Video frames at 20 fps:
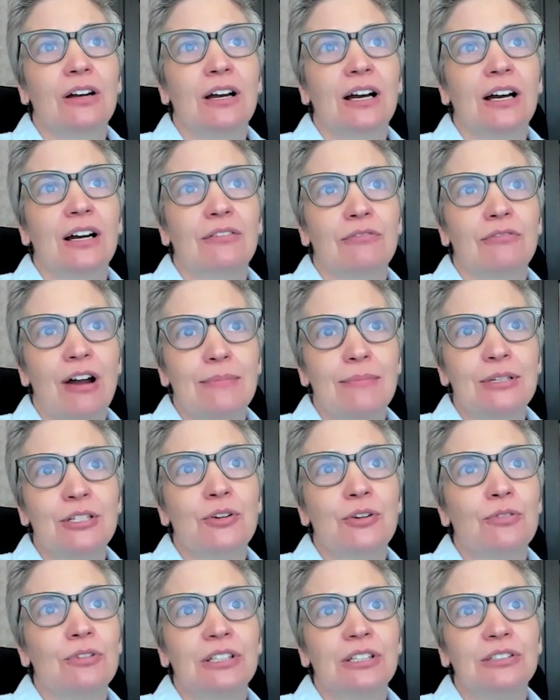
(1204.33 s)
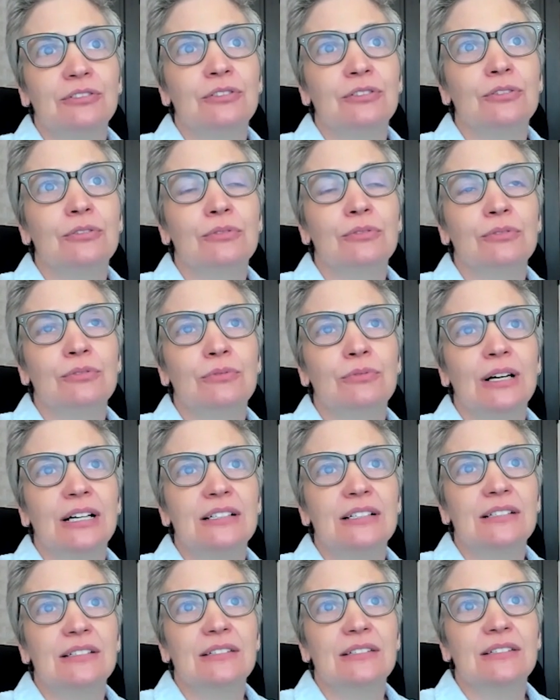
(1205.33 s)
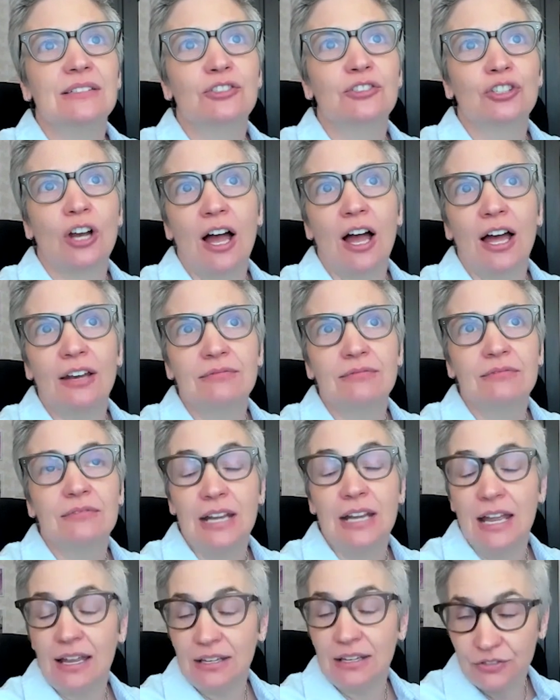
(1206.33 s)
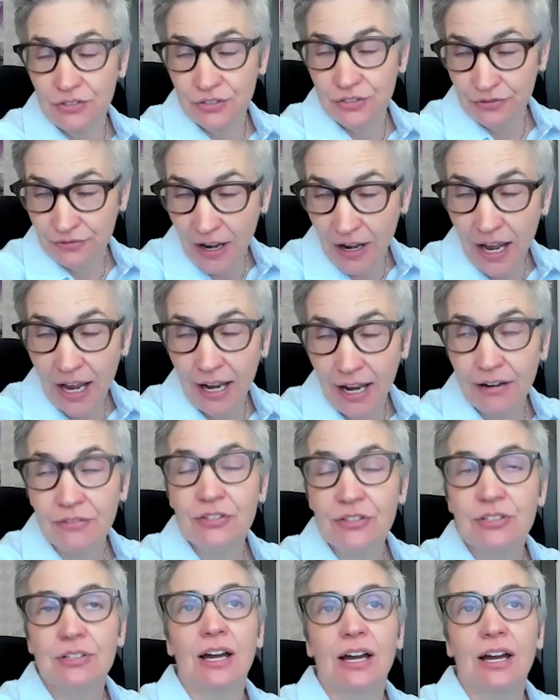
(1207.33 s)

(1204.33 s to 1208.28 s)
uh, Robbie Tolan, who was shot and survived,